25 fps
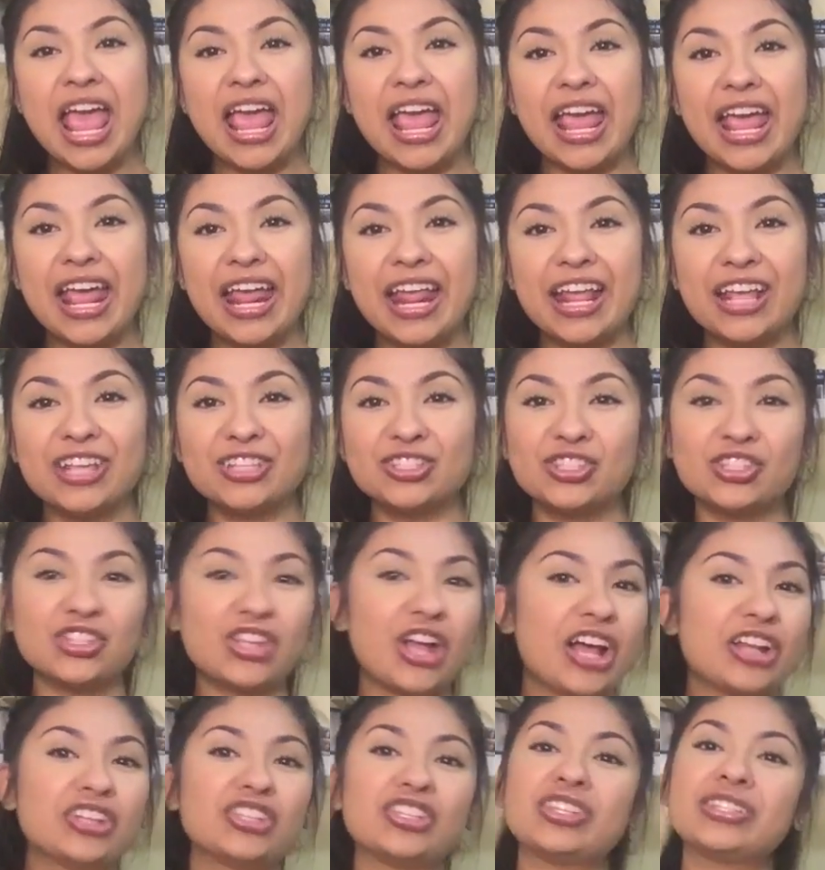It is
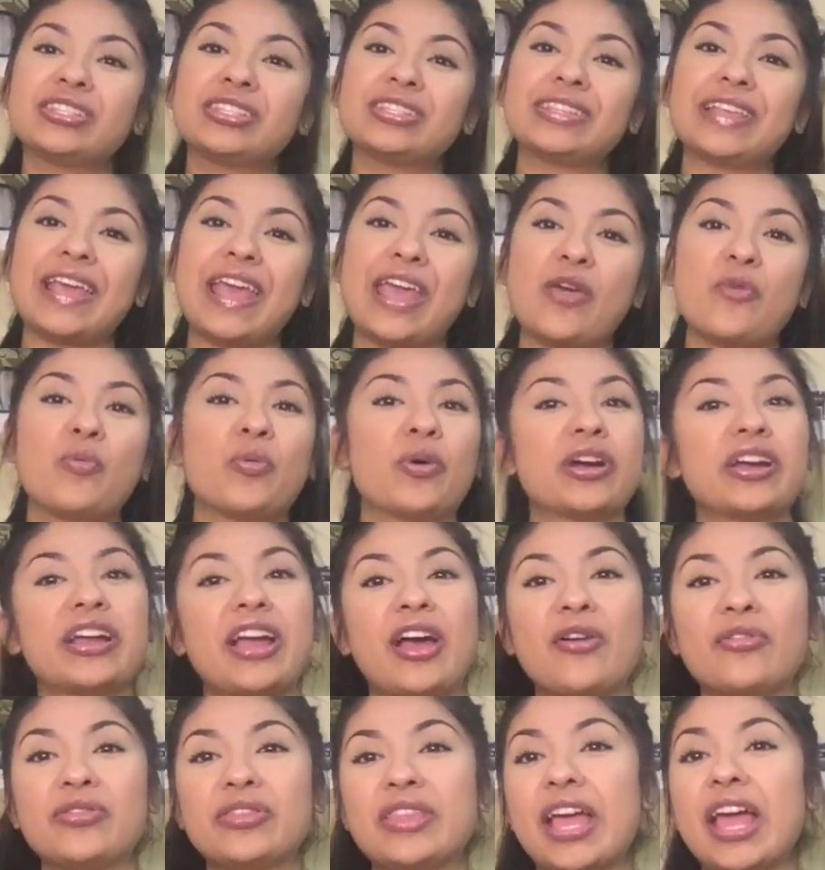not just a
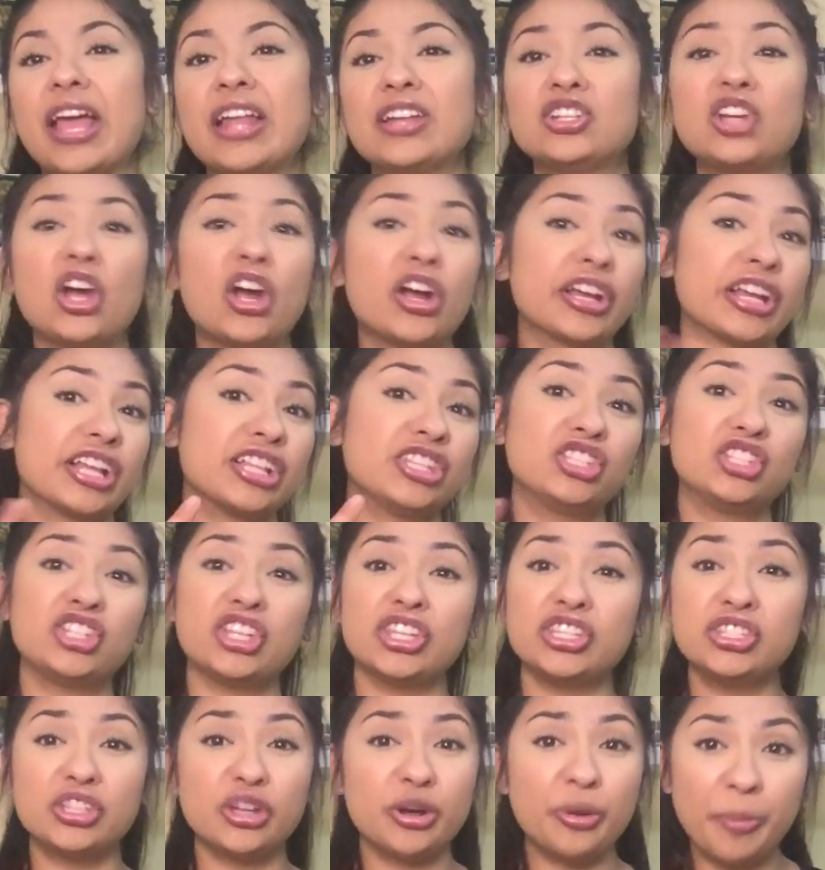workout that targets
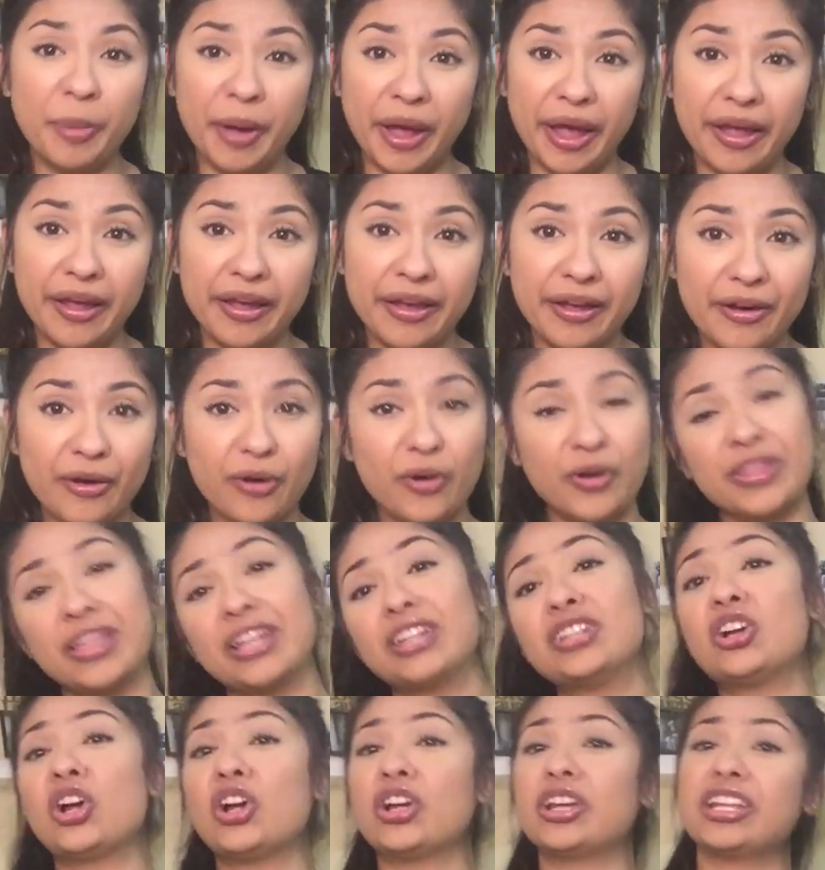just your butt or
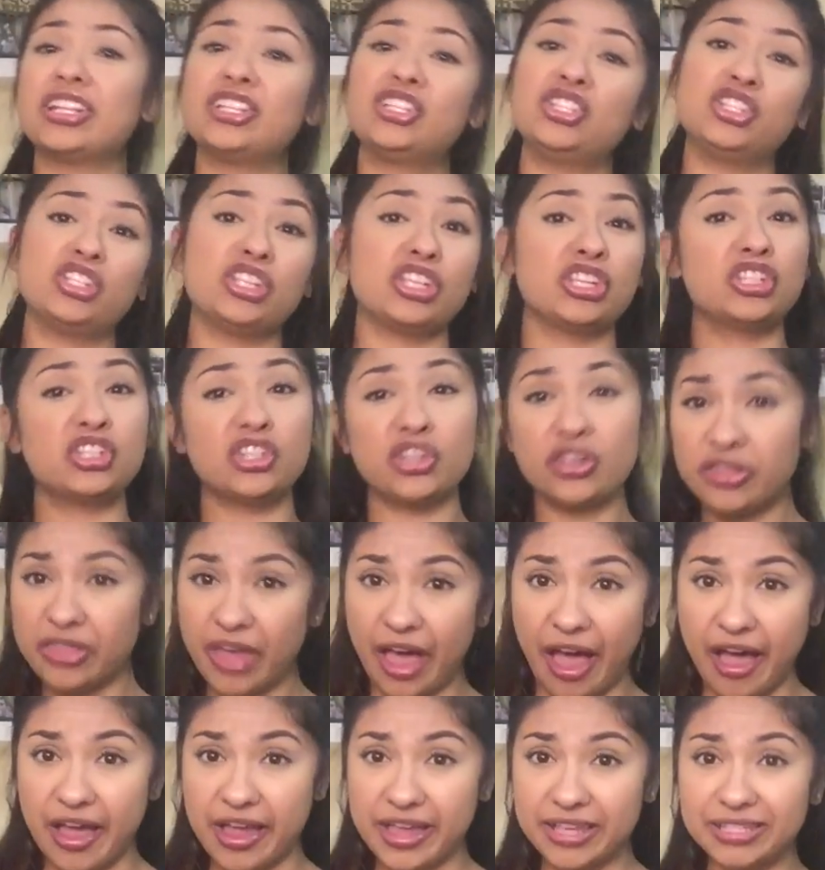that targets just your
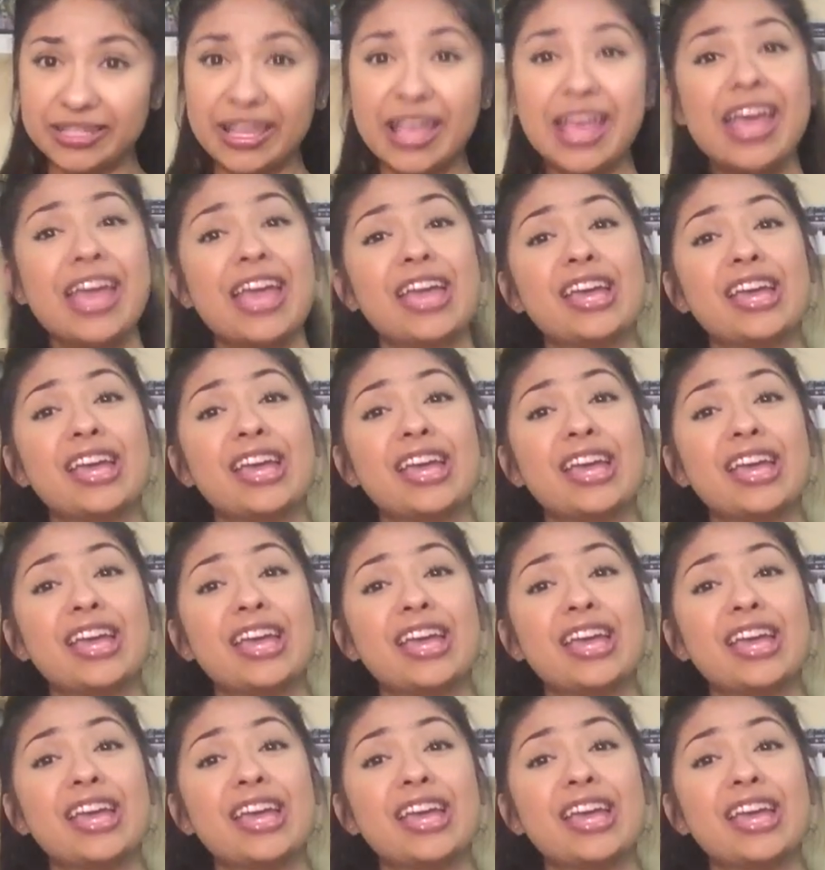thighs.